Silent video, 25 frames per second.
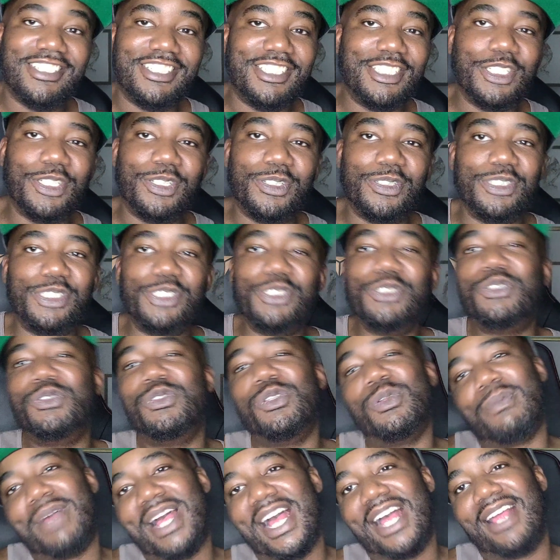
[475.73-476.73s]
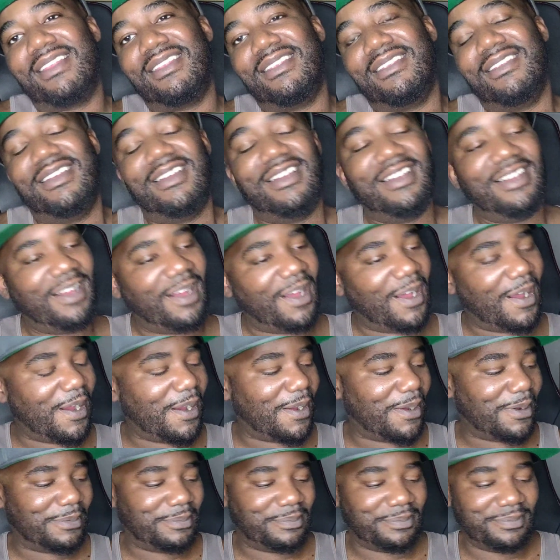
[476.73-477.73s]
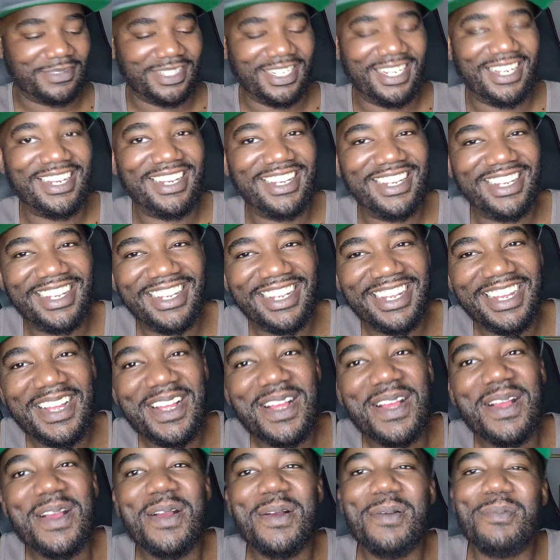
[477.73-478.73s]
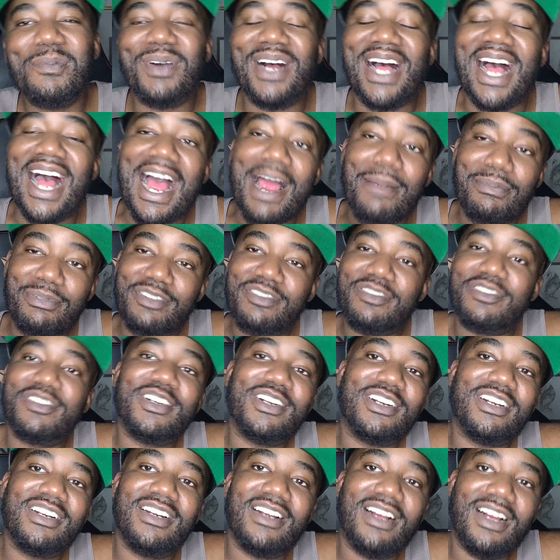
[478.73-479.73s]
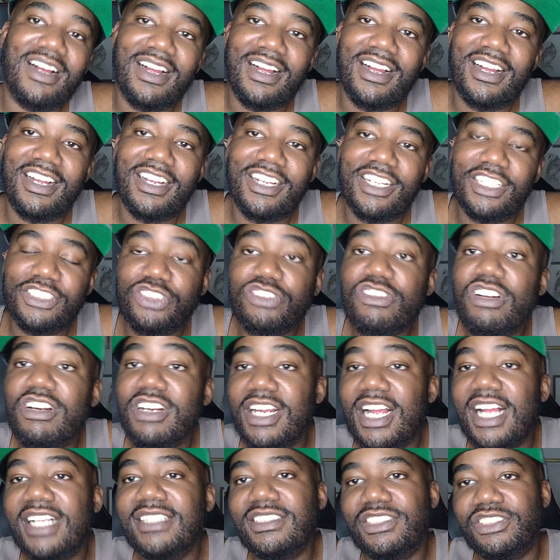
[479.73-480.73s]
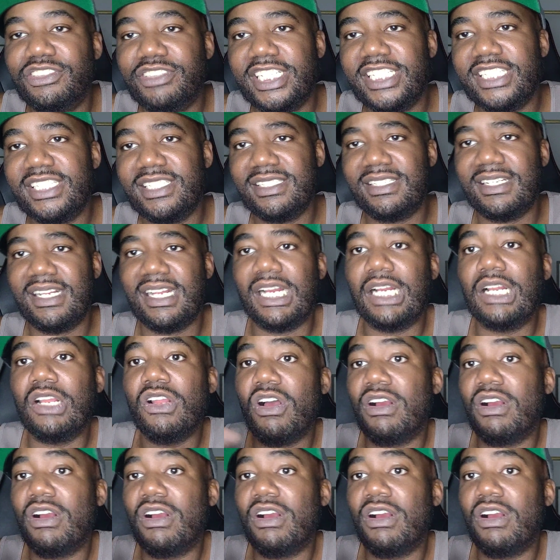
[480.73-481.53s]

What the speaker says: you do the math. But I prefer a stronger concentration and a